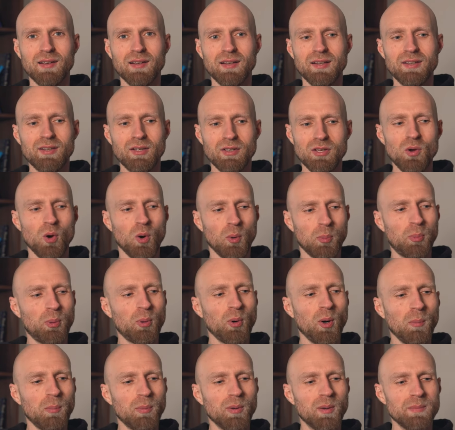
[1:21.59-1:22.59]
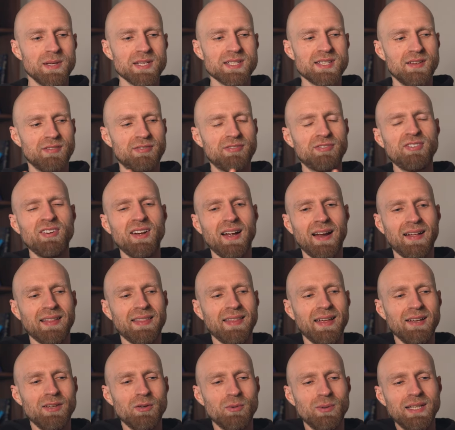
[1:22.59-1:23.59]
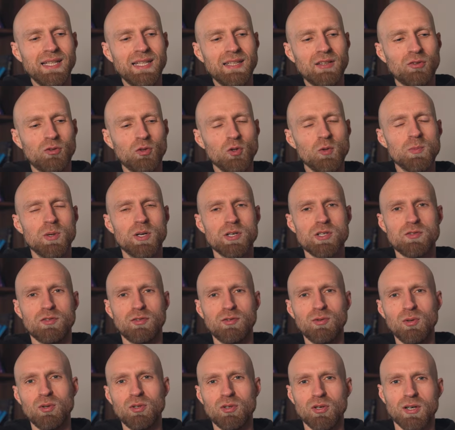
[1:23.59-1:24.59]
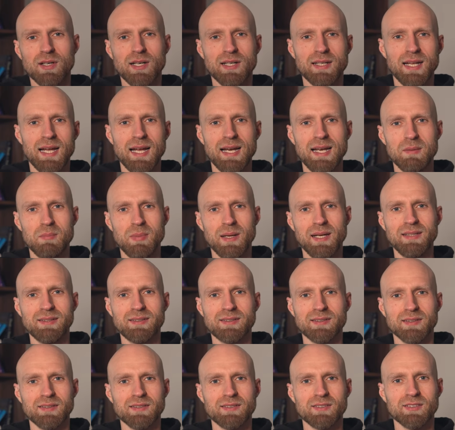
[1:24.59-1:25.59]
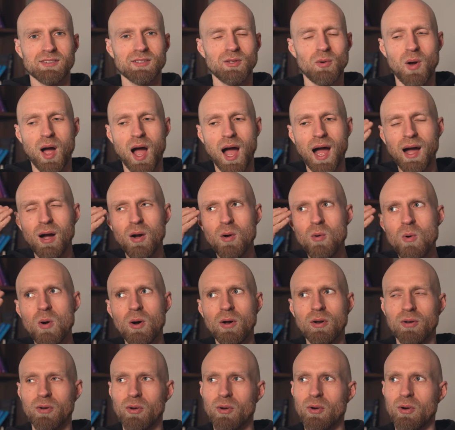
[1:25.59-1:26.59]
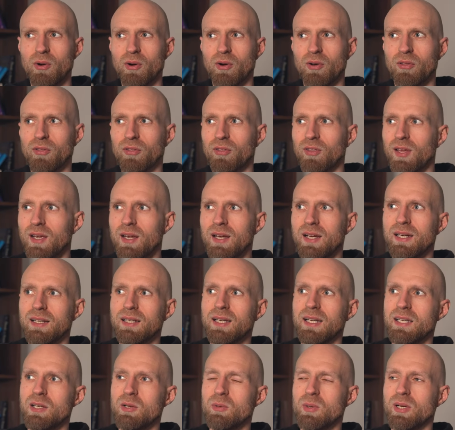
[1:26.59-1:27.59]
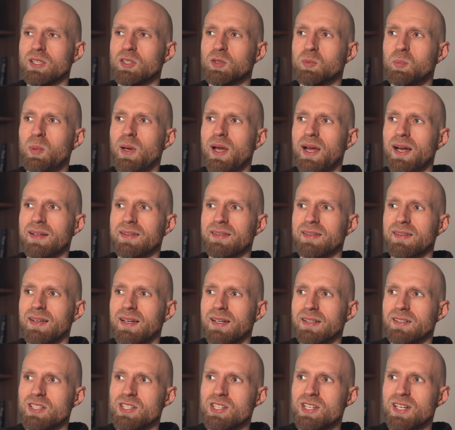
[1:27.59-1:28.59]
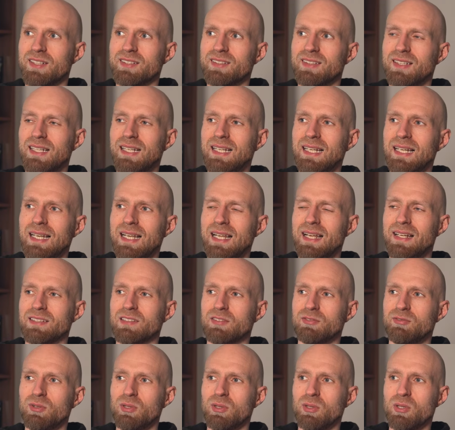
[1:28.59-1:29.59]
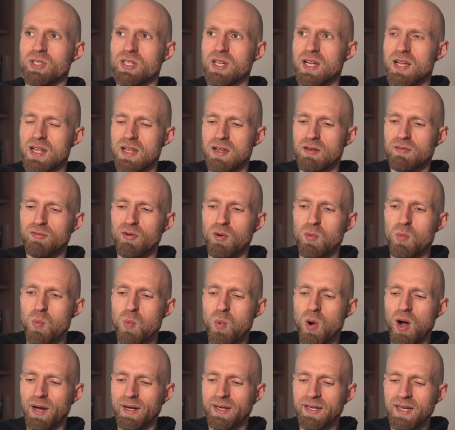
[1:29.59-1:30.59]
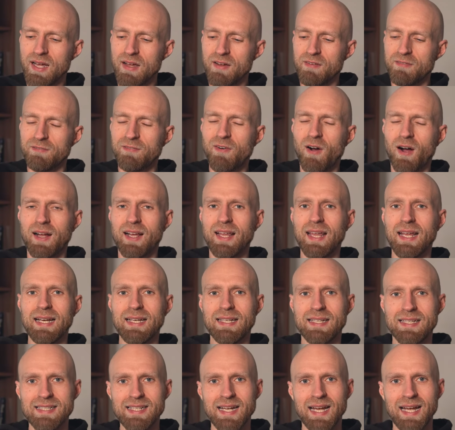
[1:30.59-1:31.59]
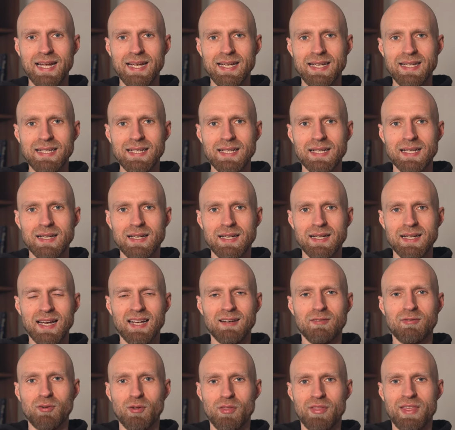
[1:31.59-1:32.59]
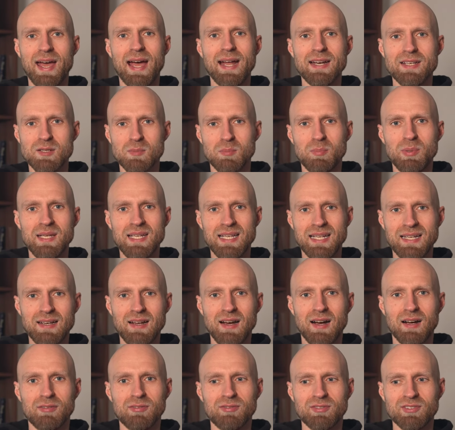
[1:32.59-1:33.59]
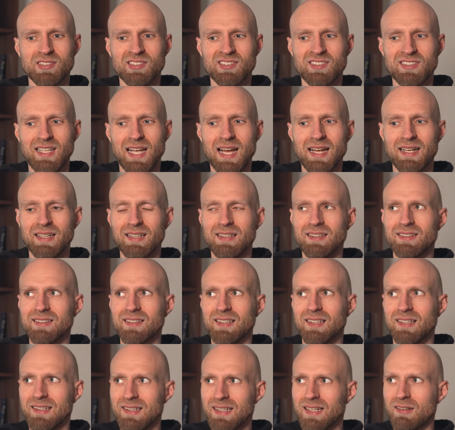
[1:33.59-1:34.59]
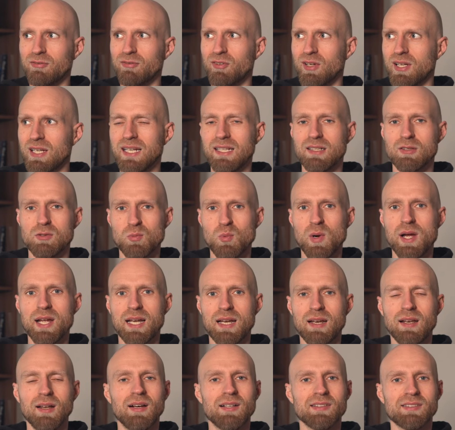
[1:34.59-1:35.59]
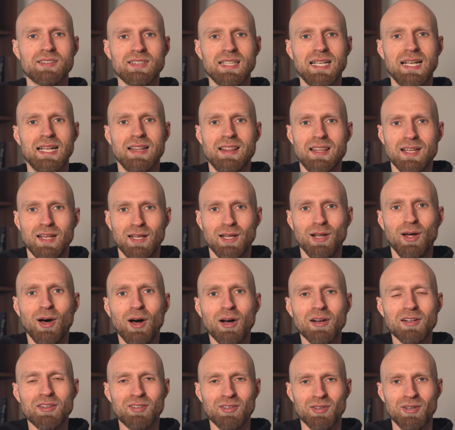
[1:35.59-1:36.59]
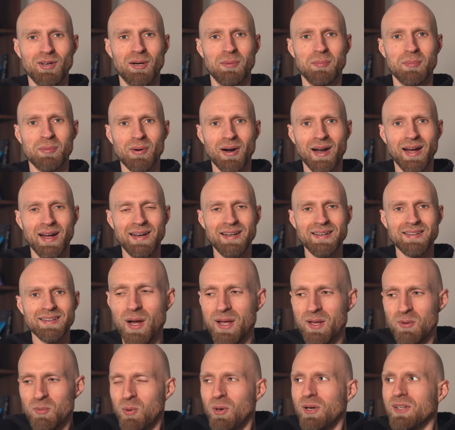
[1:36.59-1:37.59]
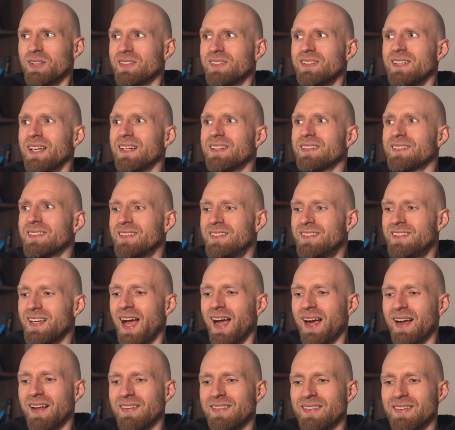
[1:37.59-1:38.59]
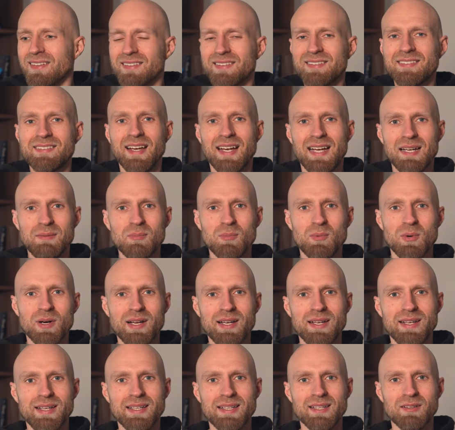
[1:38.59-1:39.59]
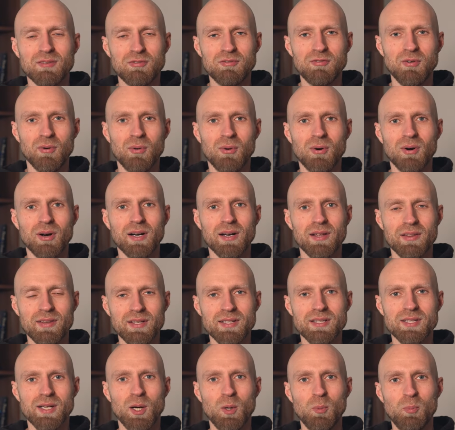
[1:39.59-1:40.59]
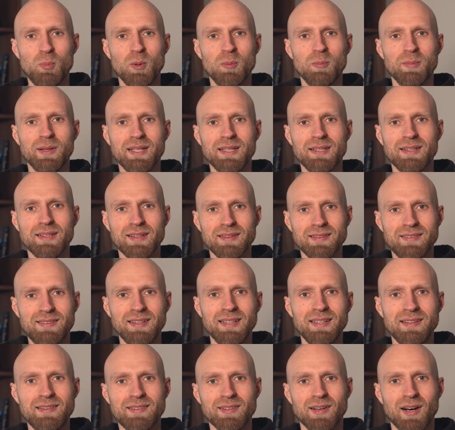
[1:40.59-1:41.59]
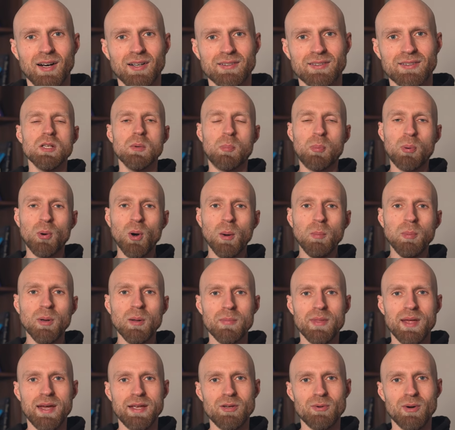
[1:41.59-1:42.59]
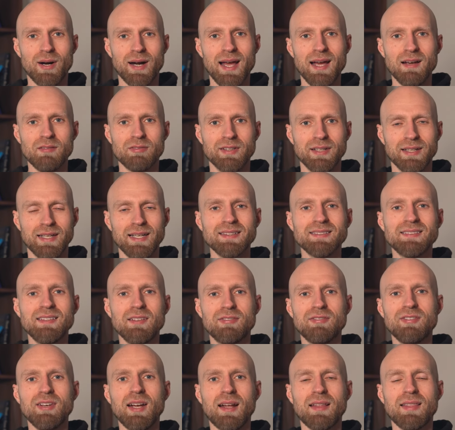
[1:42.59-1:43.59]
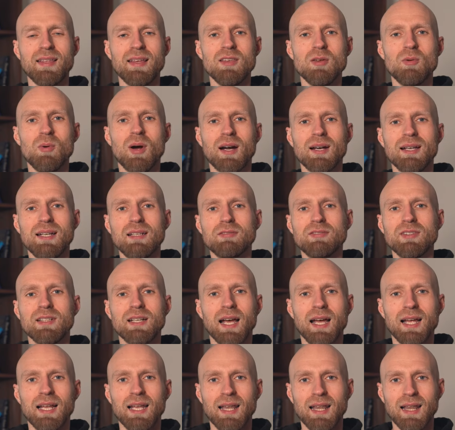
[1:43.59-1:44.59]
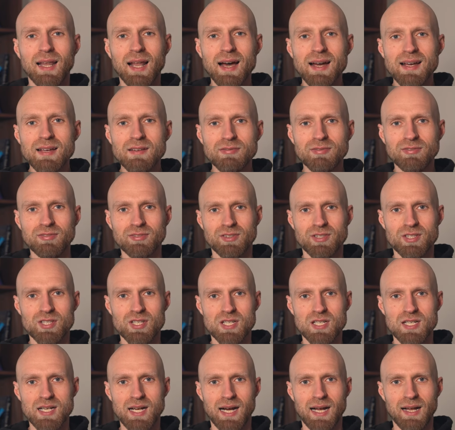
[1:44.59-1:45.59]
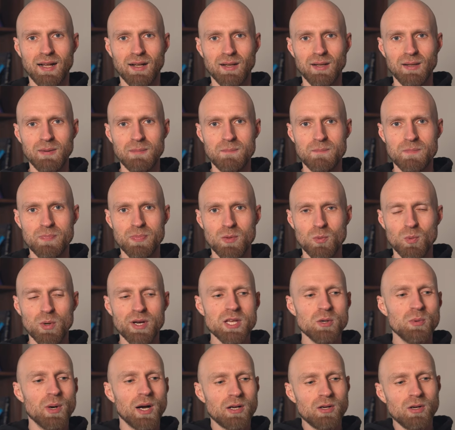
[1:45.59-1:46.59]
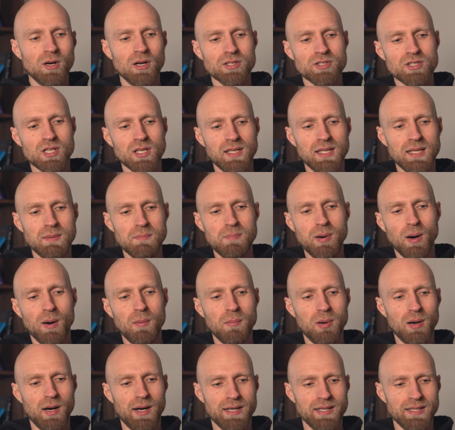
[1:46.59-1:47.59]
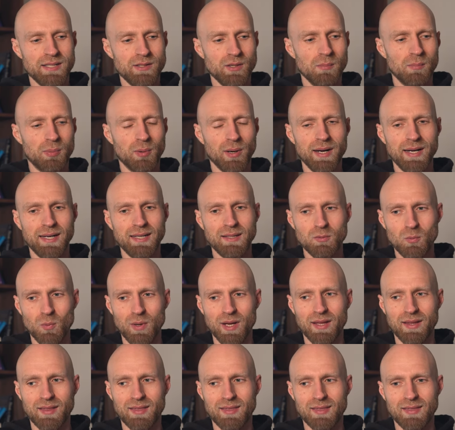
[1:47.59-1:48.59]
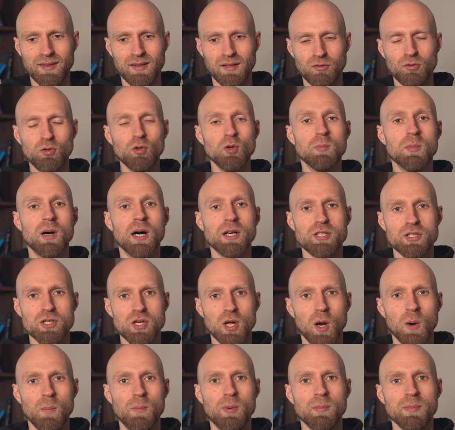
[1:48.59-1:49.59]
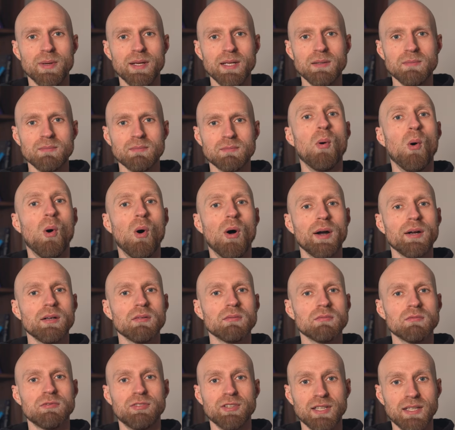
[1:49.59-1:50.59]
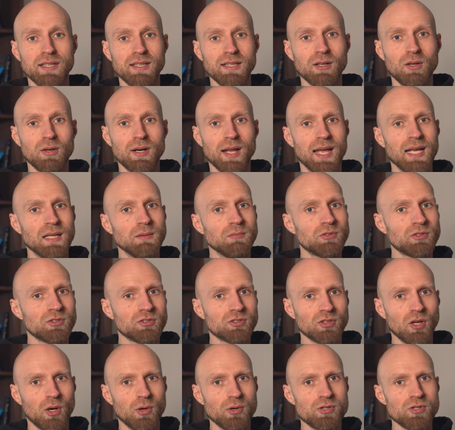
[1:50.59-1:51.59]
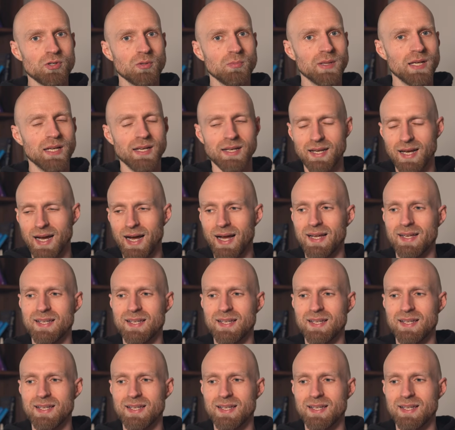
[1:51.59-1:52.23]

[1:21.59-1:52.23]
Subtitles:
Your problem is the fact that you eat too much food on a daily basis, so how on earth can you expect to just eat less food for one f***ing day and for that to be enough to see any significant weight loss in the long term, right? Well, it works the exact same way for the dopamine detox. The problem that you are having is the fact that you are living a lifestyle where you are constantly bombarding your brain with too much dopamine, porn, video games, social media,